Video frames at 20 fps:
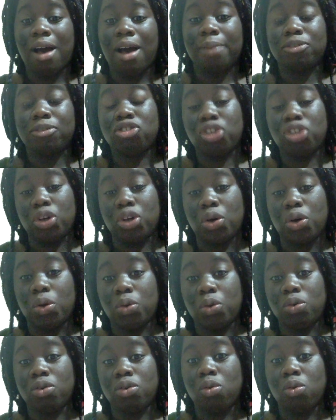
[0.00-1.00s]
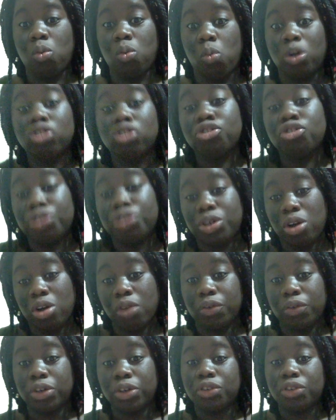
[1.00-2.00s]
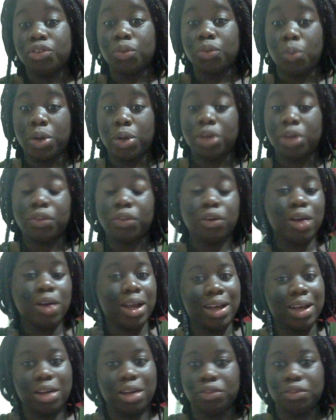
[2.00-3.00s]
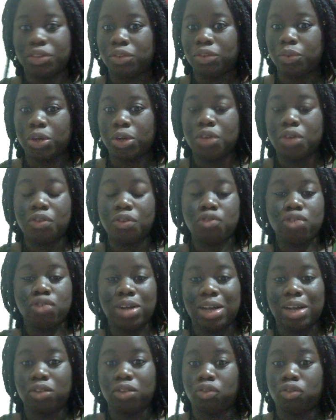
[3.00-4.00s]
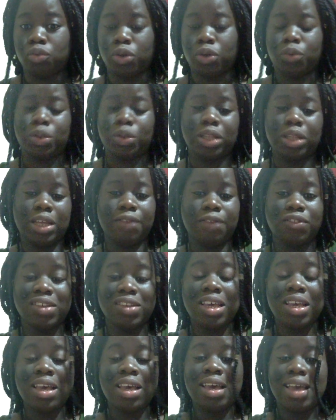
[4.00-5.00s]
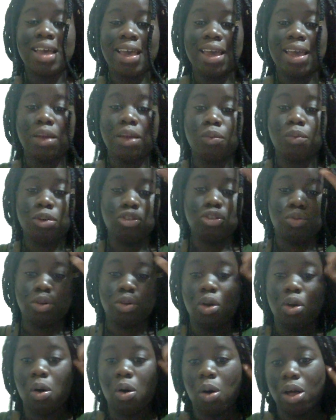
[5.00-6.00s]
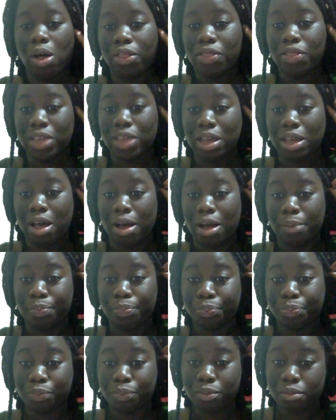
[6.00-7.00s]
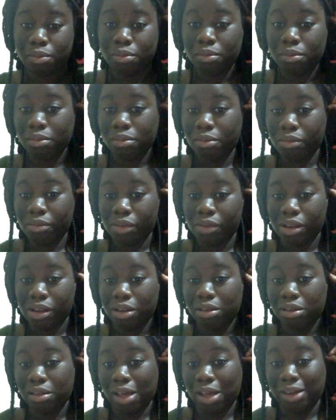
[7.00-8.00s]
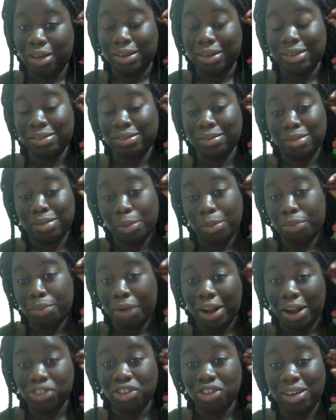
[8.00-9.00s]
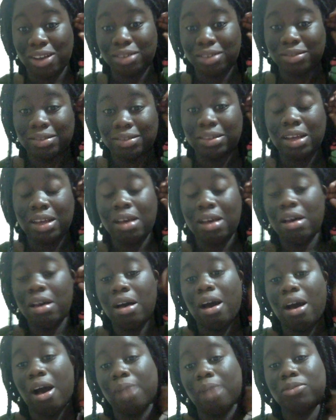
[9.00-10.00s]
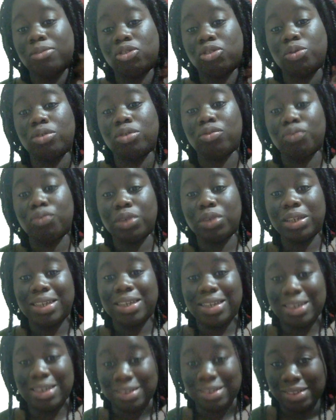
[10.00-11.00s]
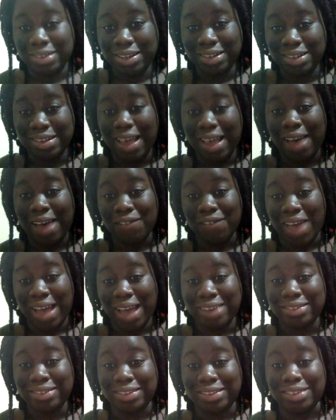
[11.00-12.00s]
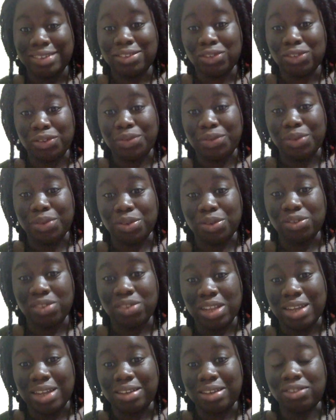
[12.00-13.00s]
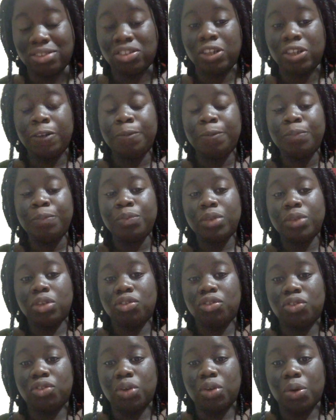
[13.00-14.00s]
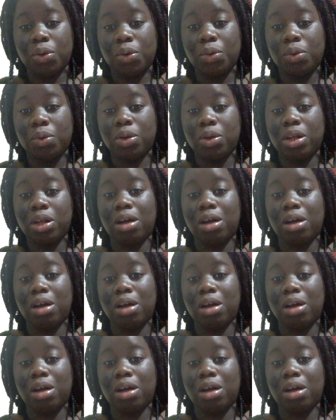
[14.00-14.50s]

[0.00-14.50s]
to go one street over to where the crack houses were and the drug houses were. We lived in what you would call the, I guess the projects. So it's really easy to have access to those things. So,